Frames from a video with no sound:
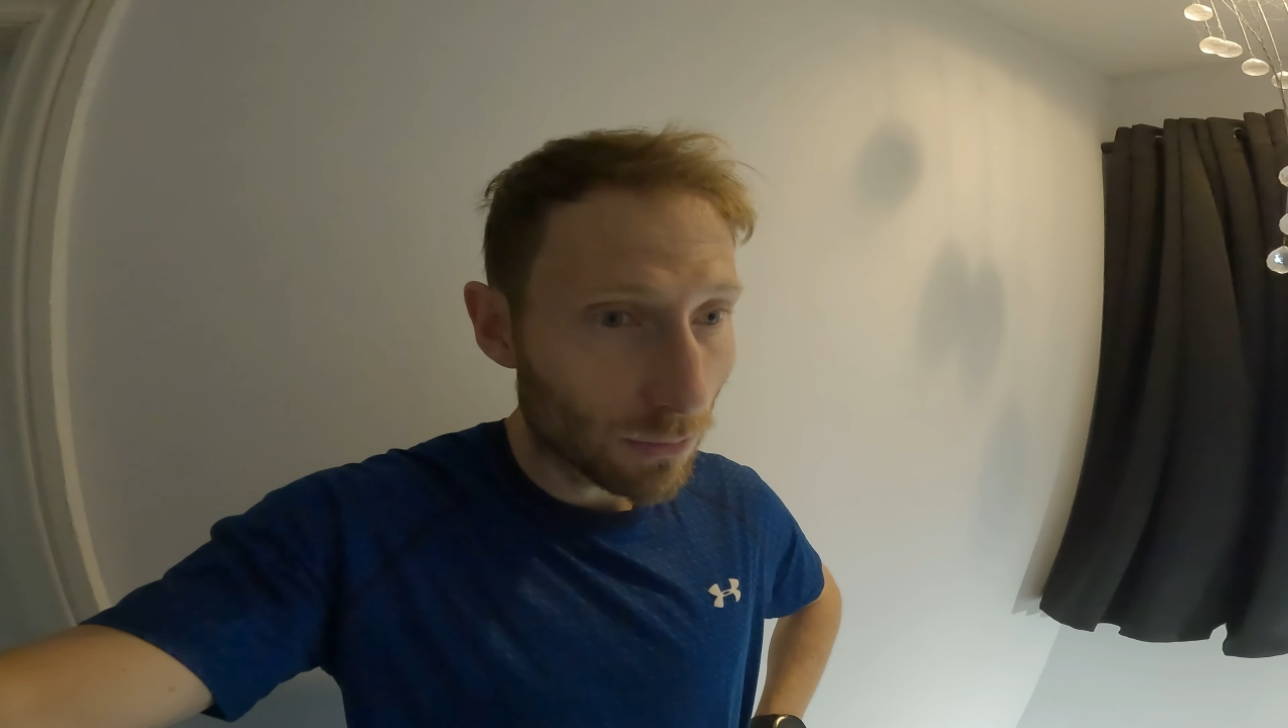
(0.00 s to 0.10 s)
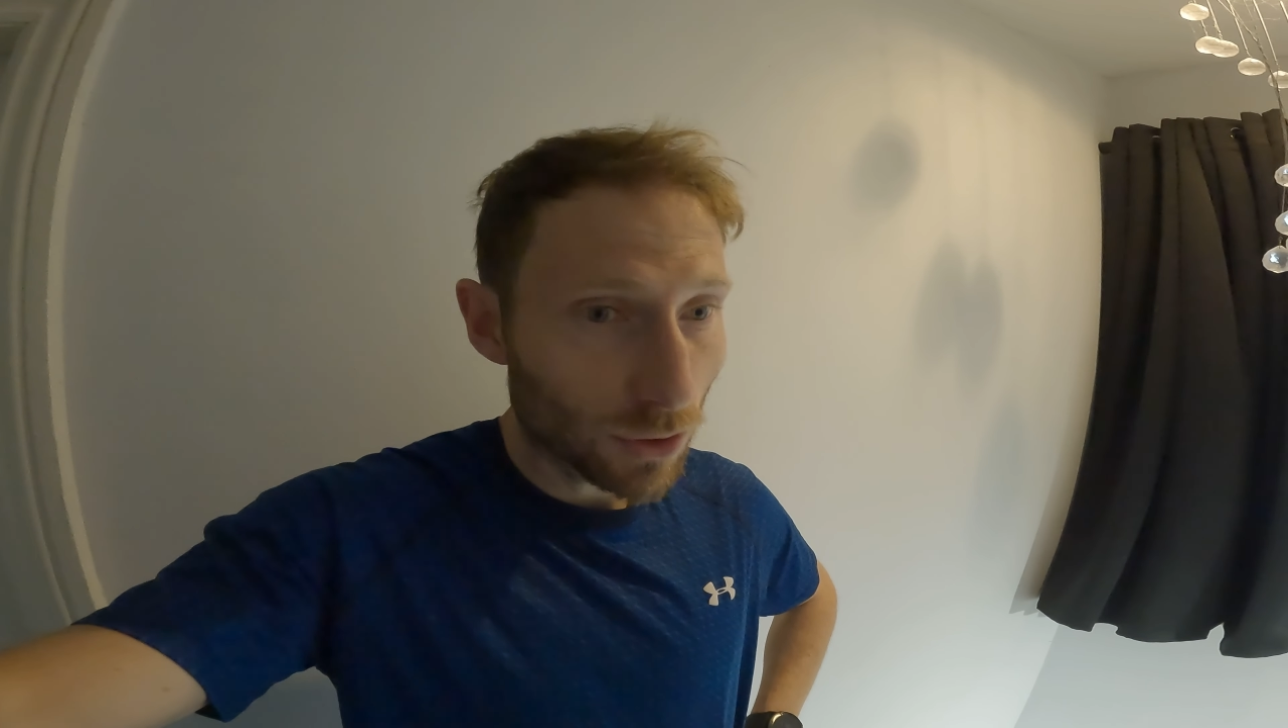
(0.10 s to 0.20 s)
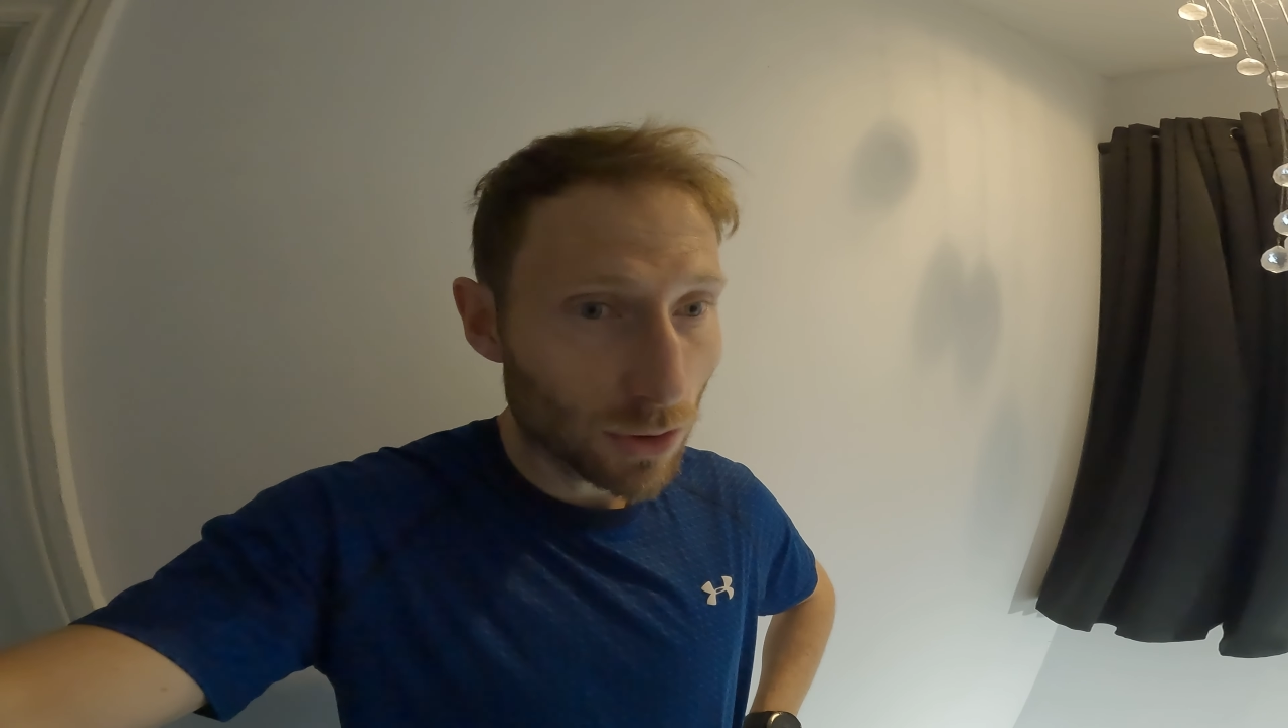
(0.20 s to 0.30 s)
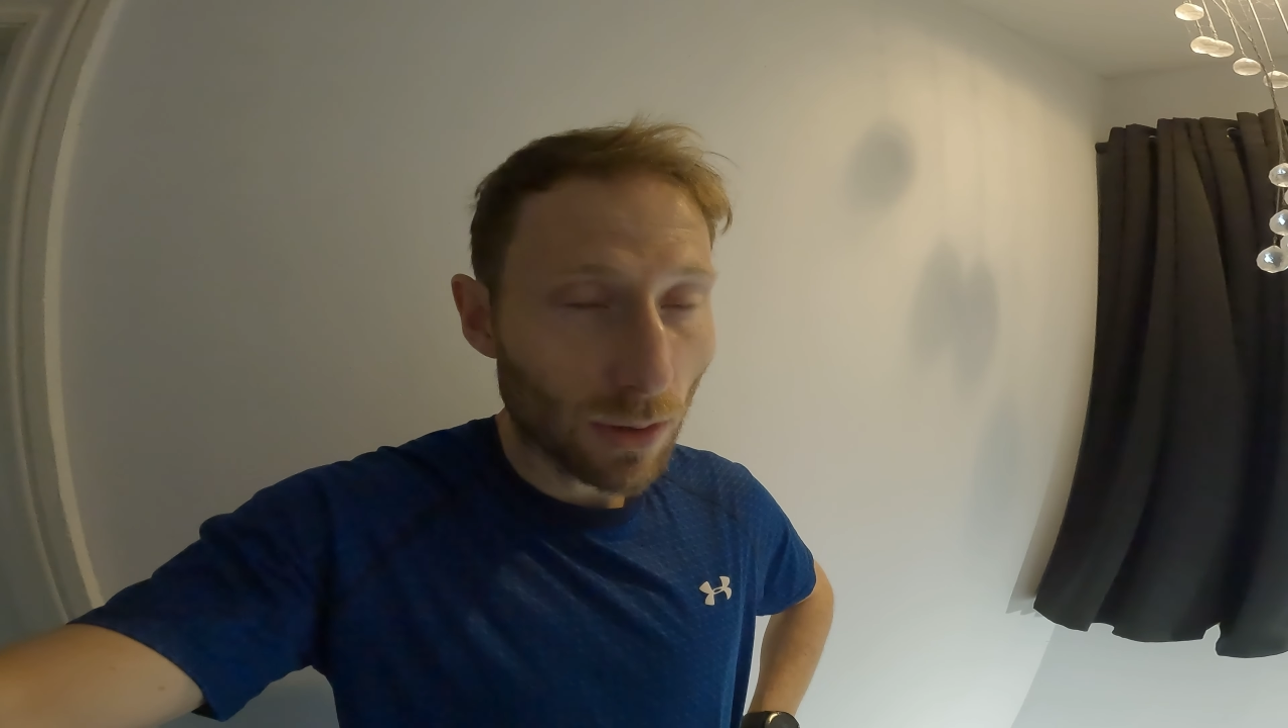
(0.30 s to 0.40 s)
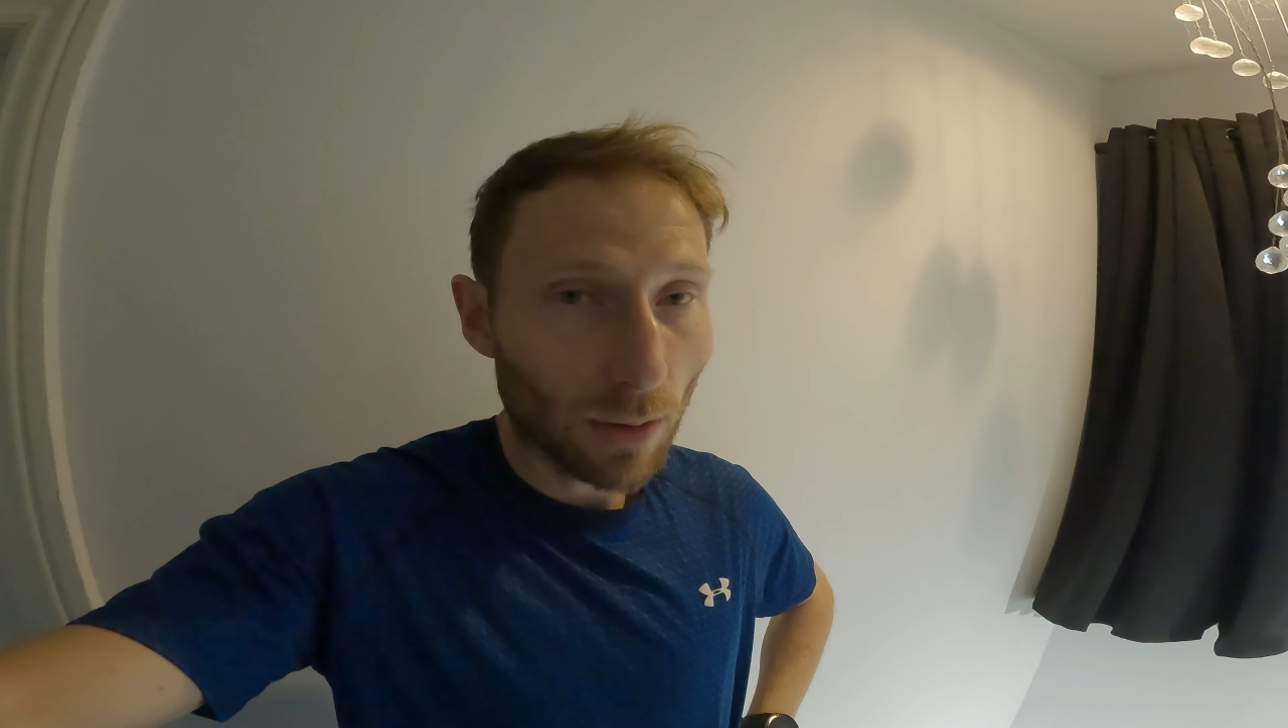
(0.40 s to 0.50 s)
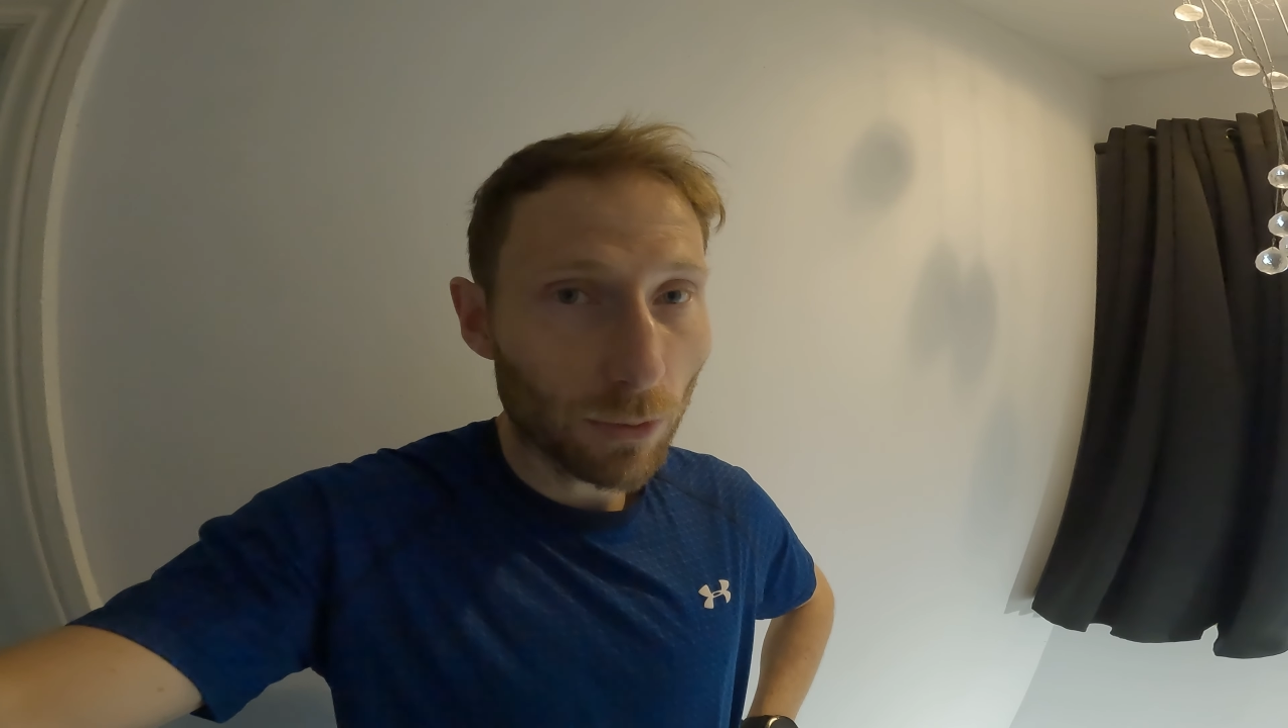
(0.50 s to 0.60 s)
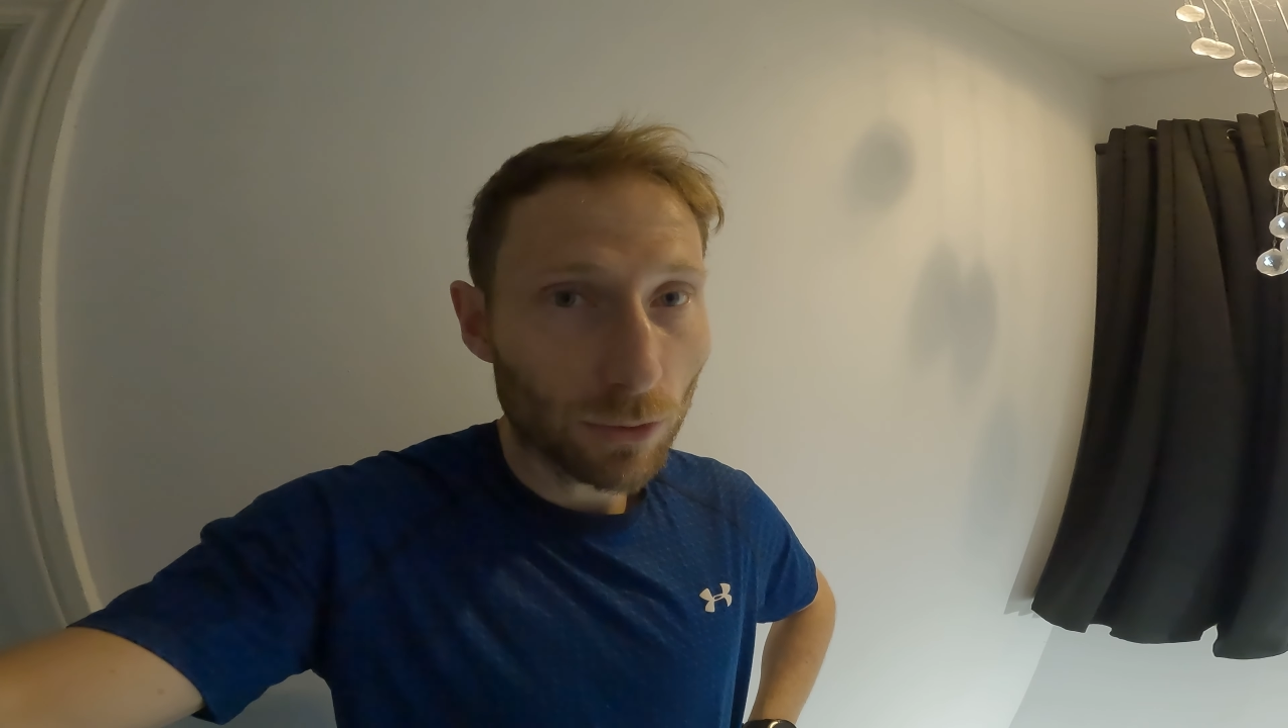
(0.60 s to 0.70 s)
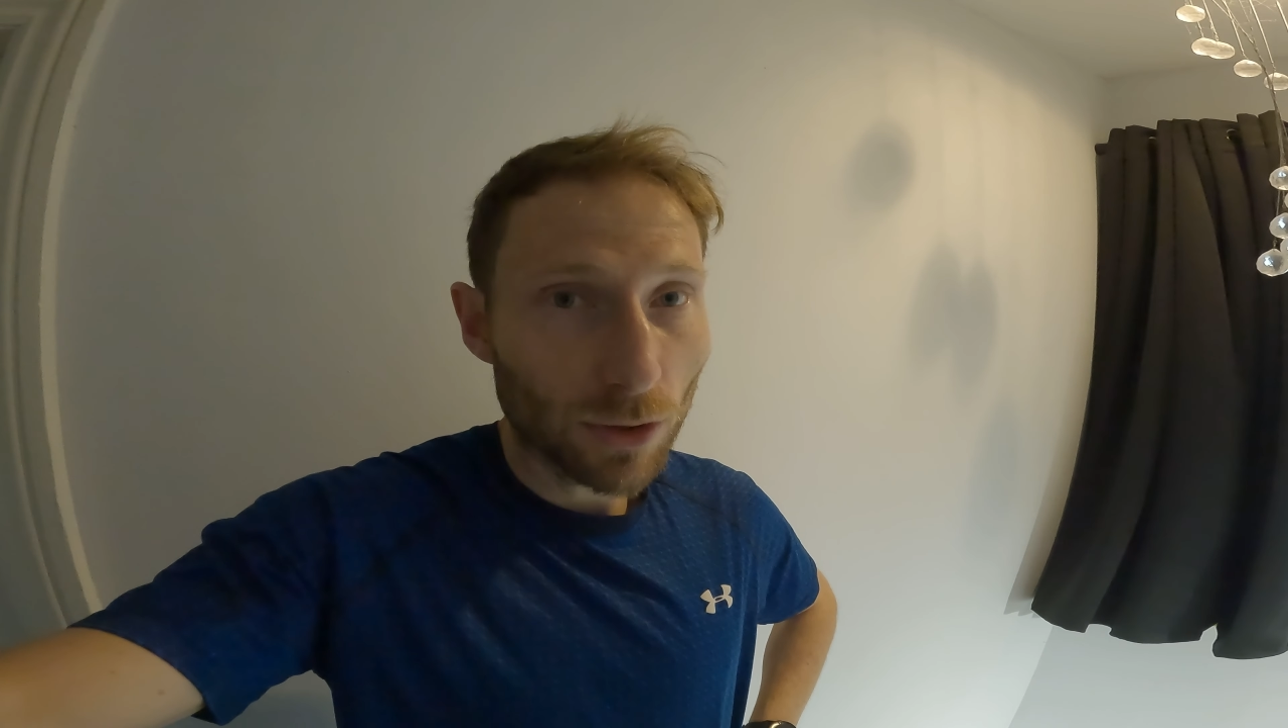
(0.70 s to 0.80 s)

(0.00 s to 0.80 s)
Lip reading: just to help you